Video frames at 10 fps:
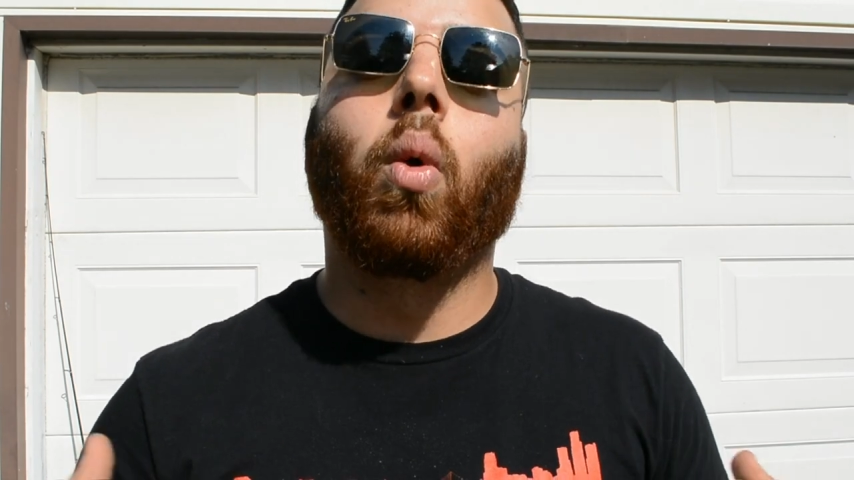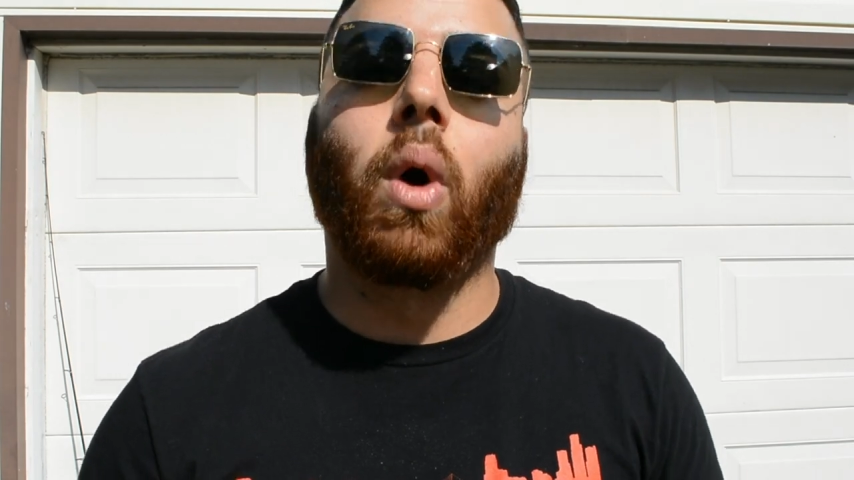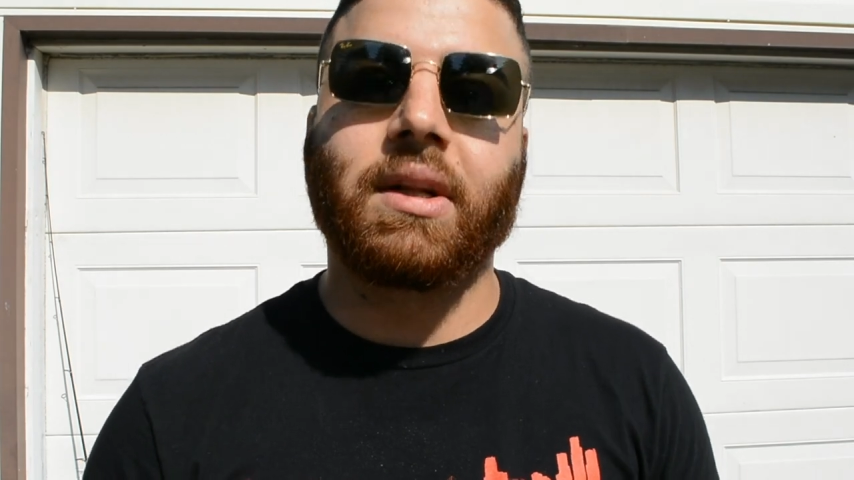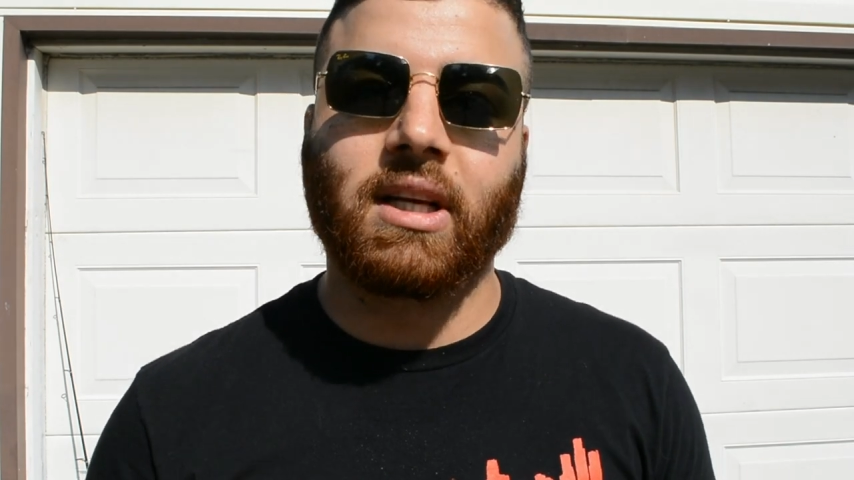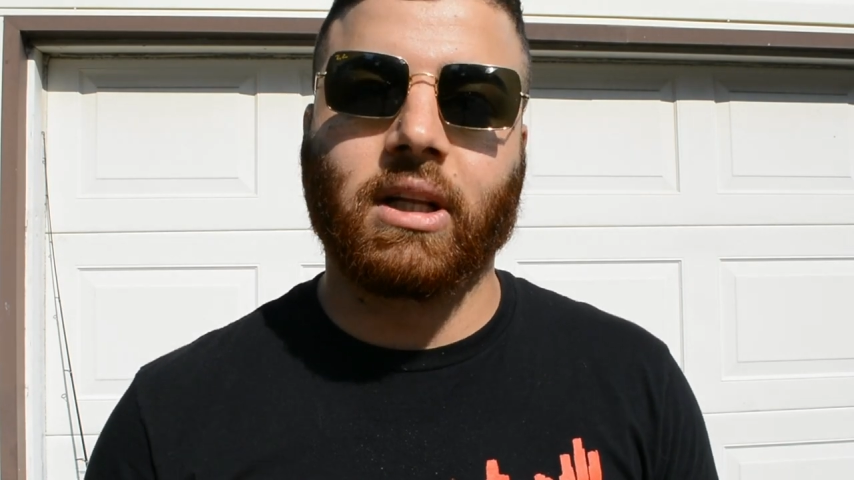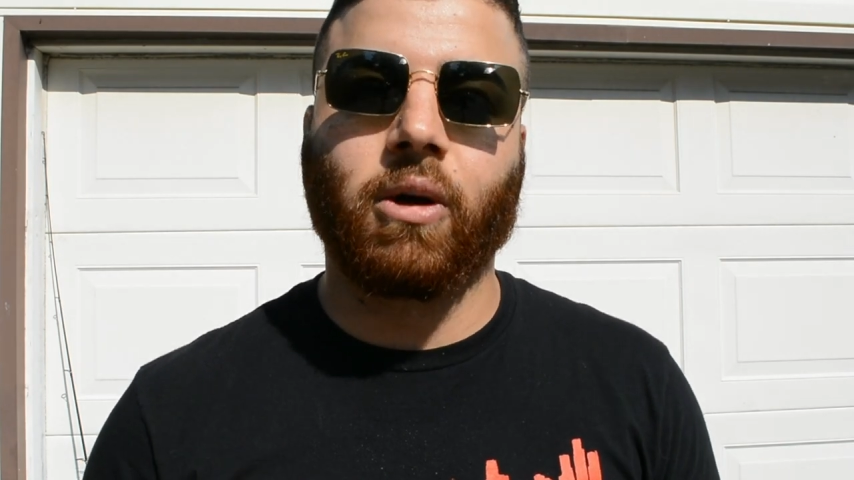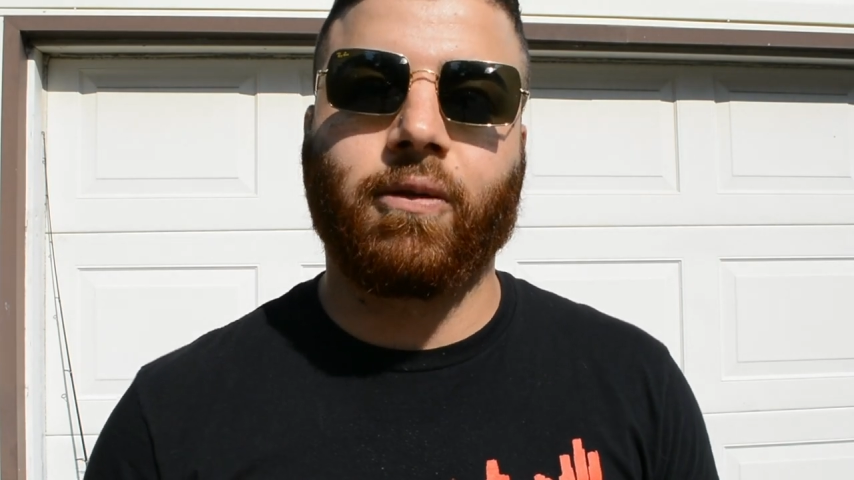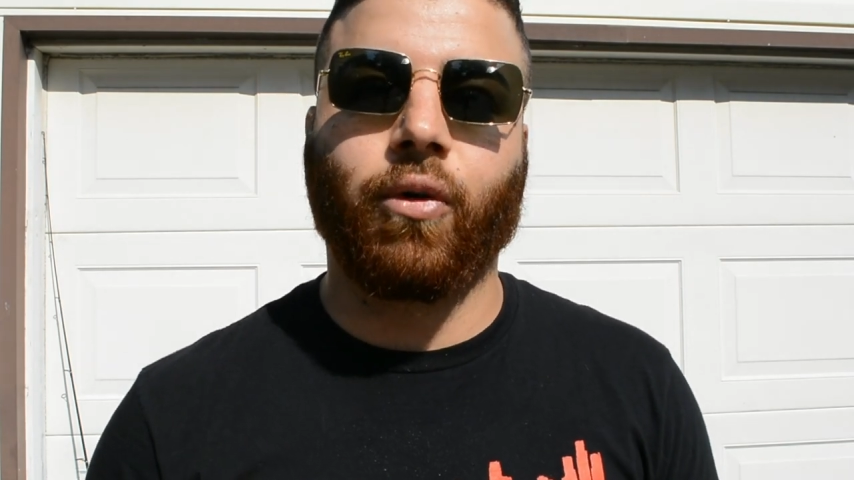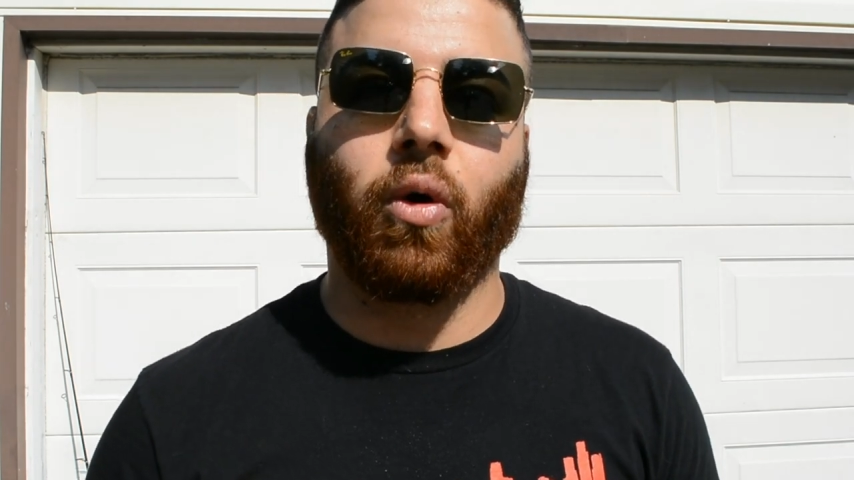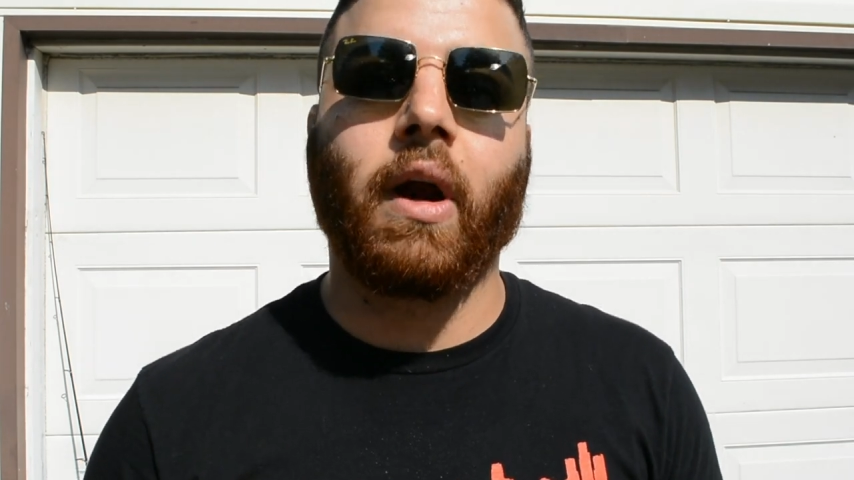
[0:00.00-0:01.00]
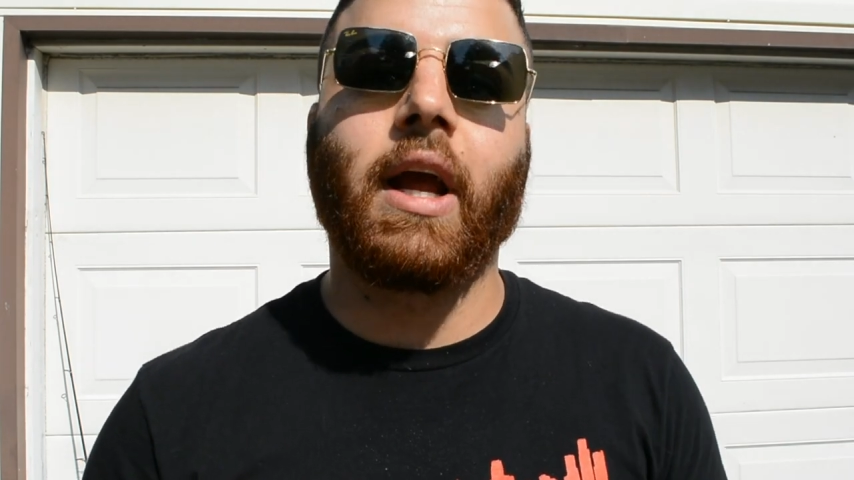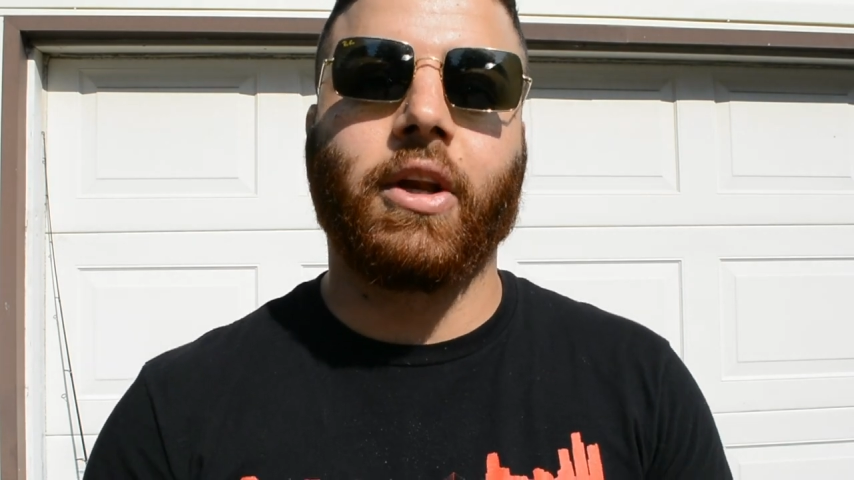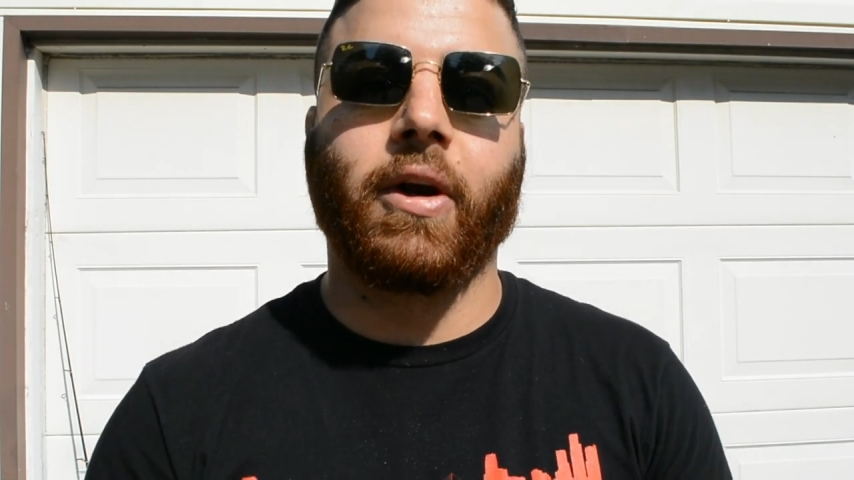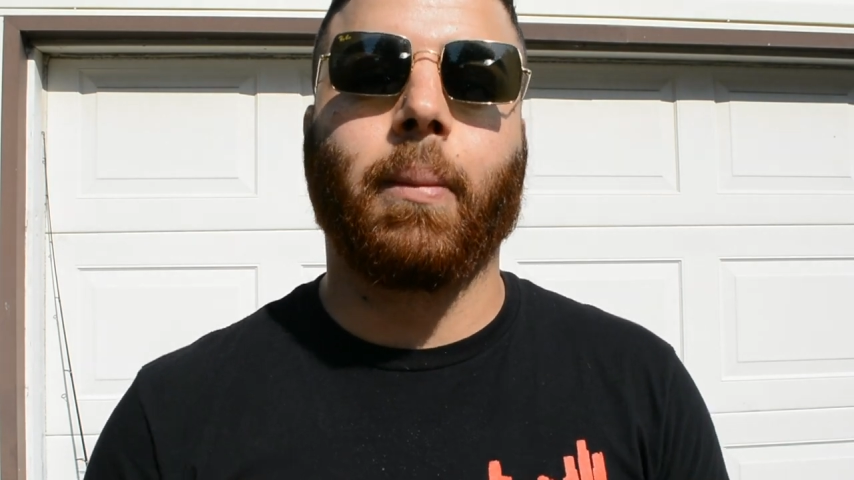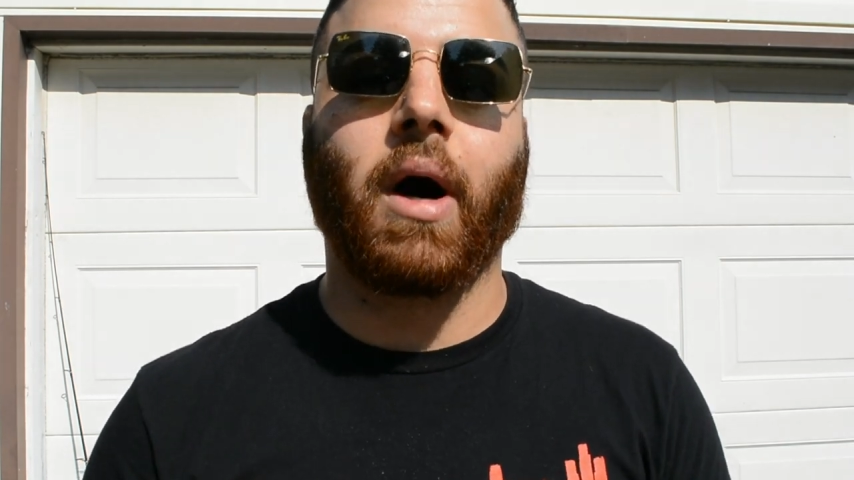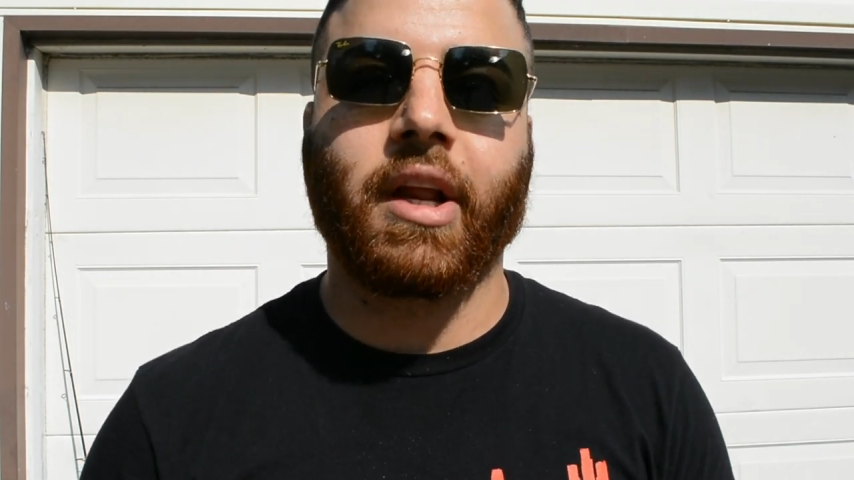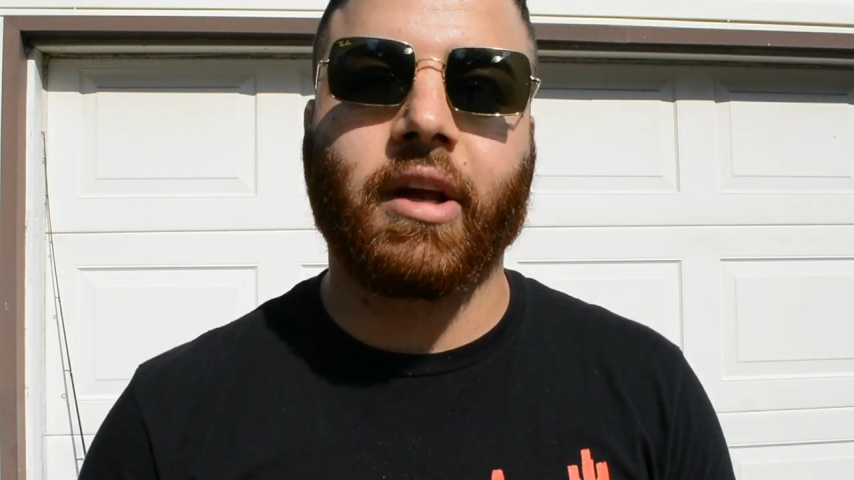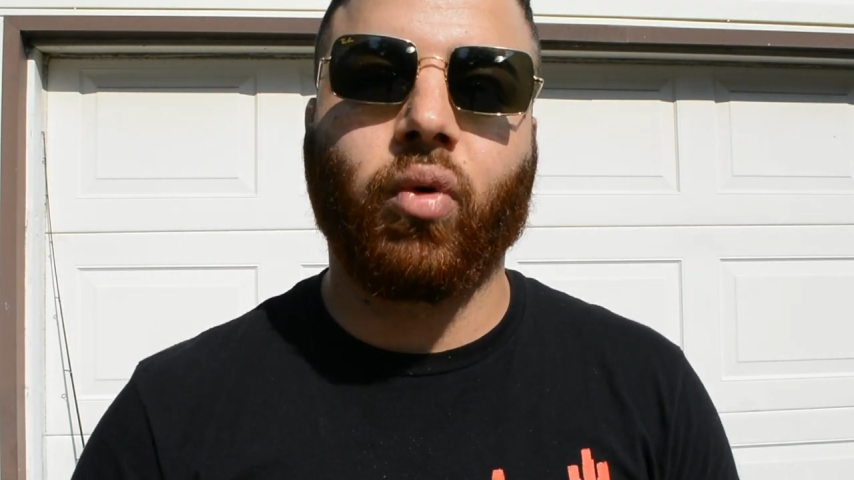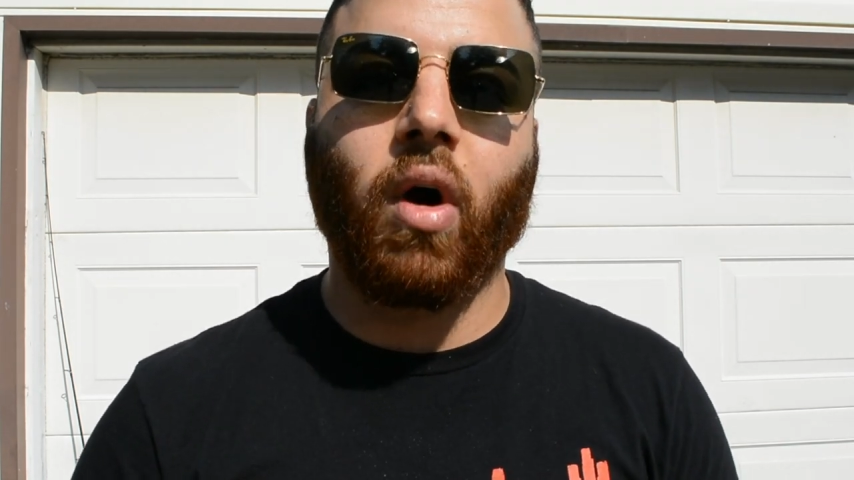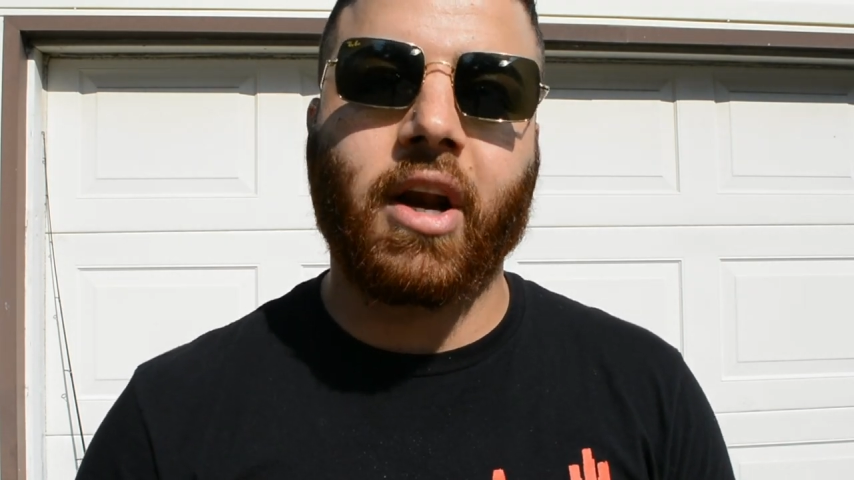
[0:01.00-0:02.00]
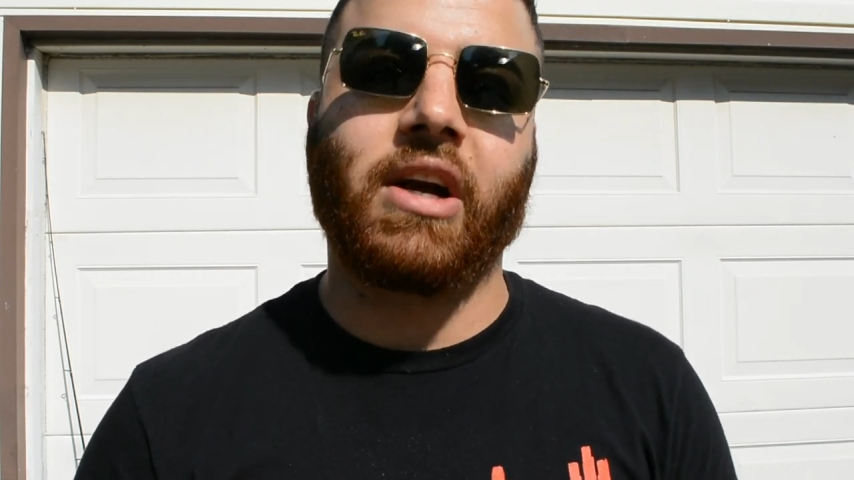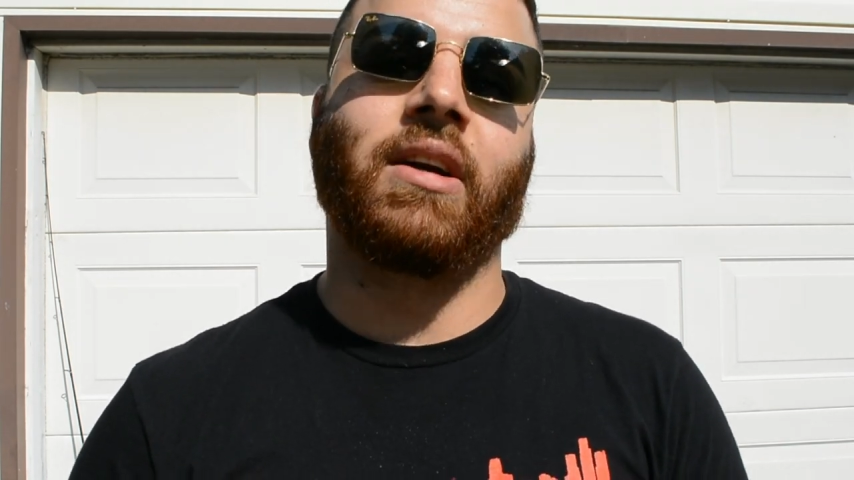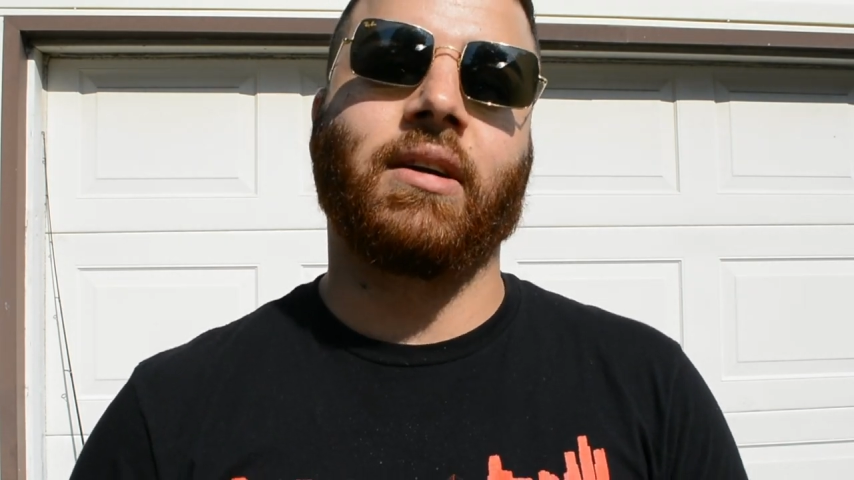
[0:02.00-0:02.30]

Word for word: what to look for in your body of water.